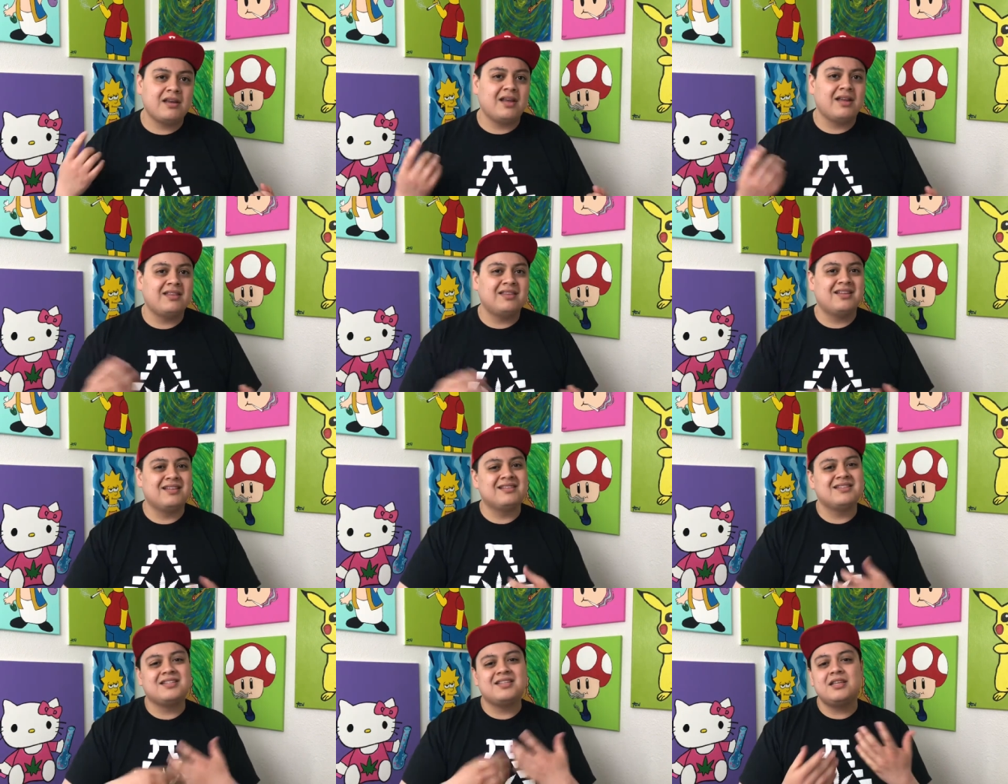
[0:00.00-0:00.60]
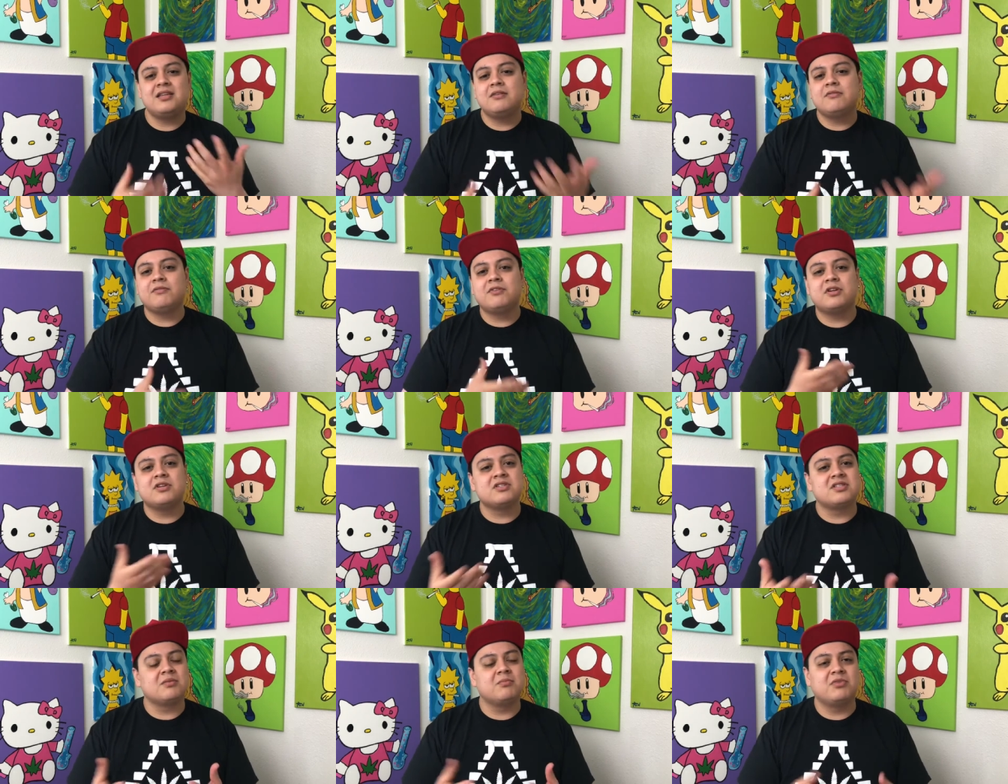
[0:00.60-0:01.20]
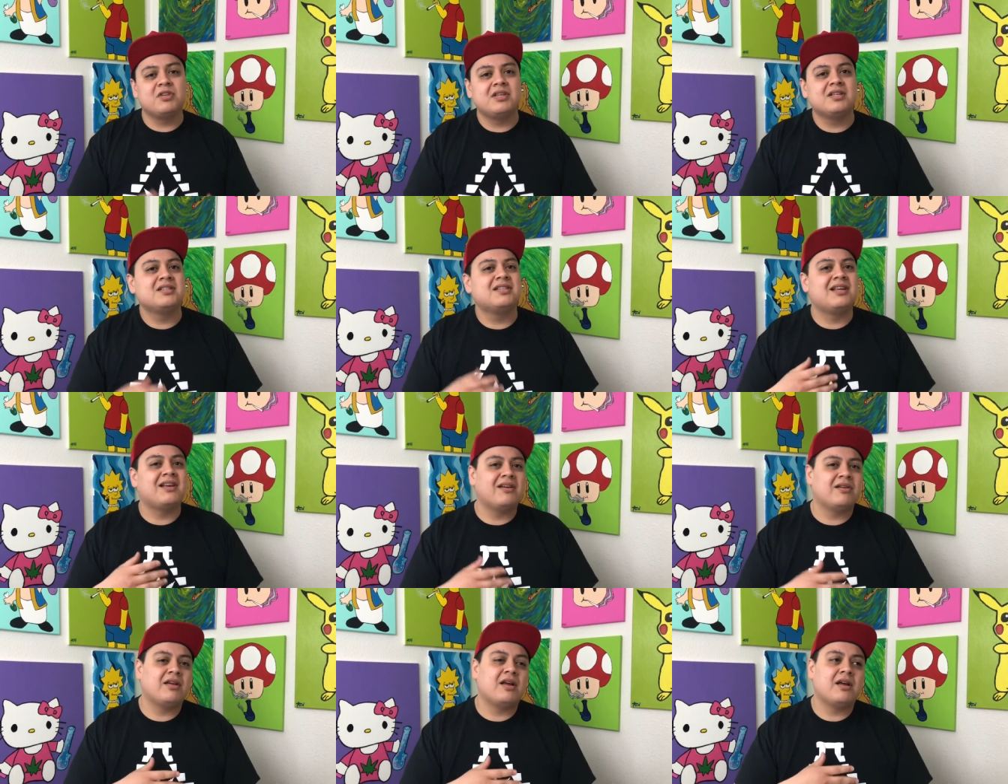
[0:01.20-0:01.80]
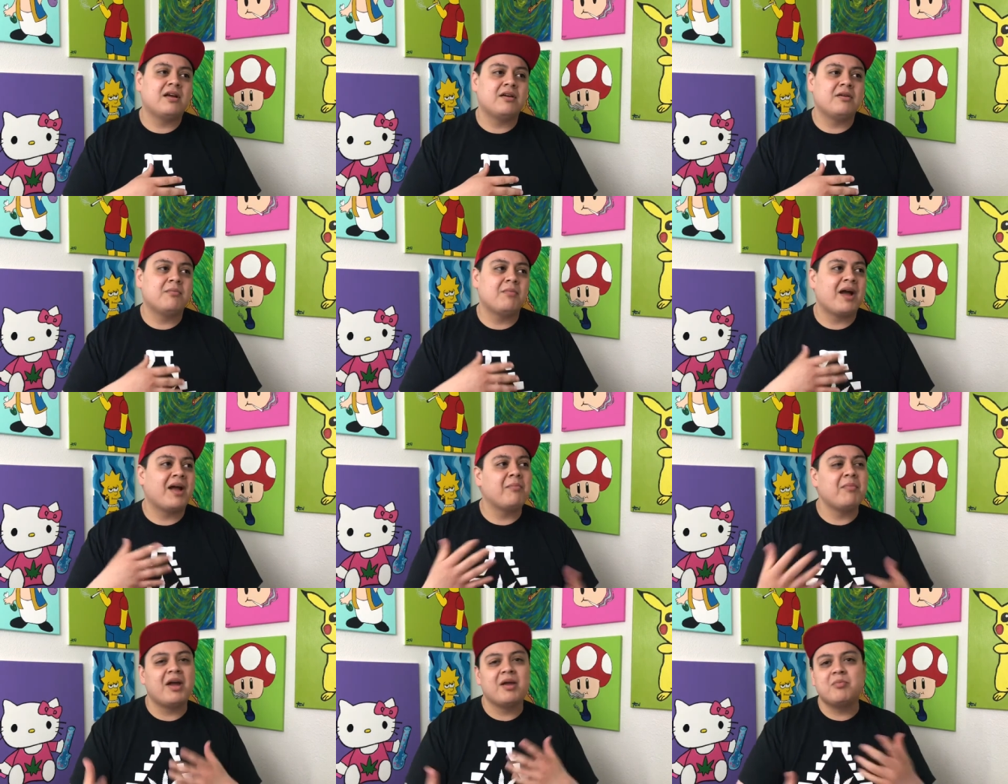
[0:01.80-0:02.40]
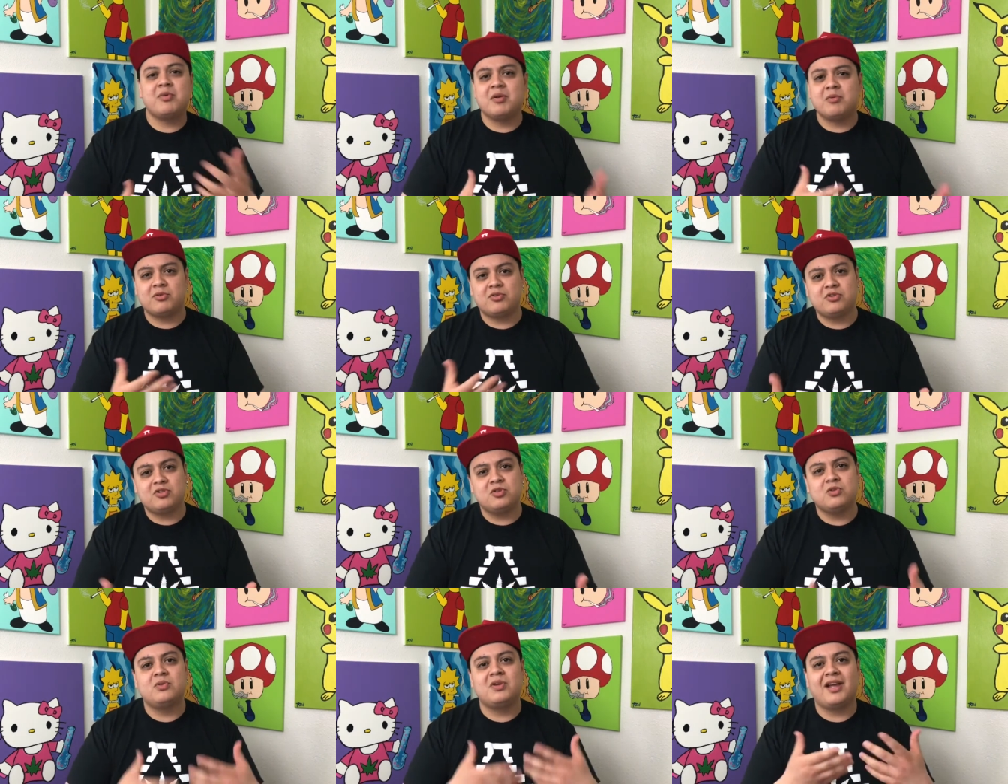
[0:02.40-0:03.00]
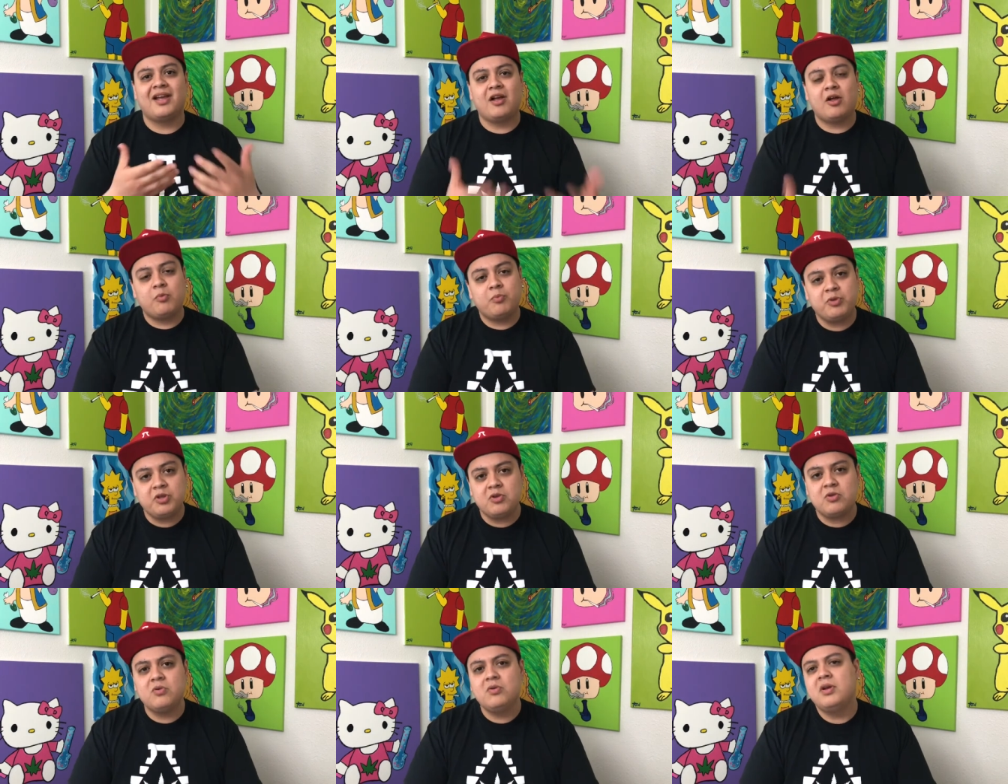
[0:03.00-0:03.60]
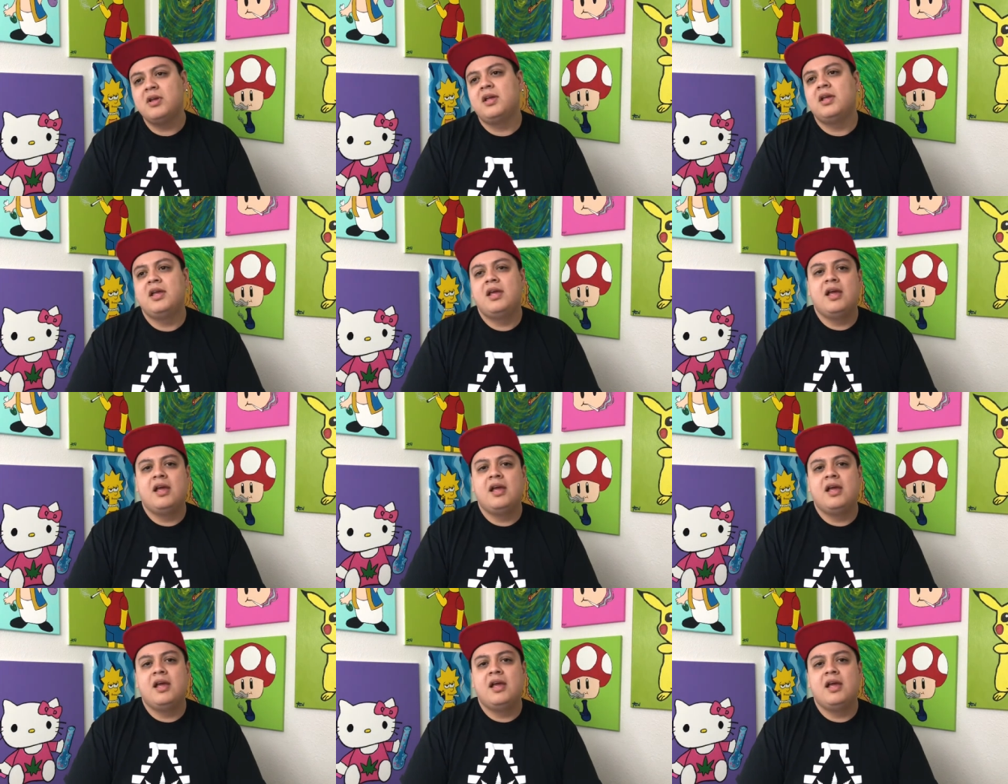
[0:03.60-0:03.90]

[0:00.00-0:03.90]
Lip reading: and then see if there's some things that I might be able to do to help you